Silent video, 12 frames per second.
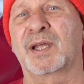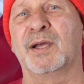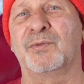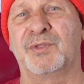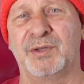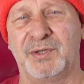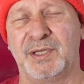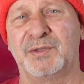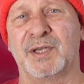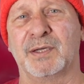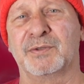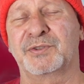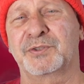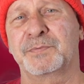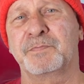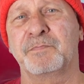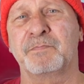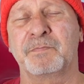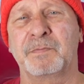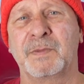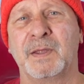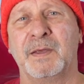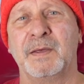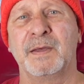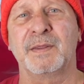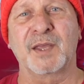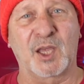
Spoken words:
out the details. The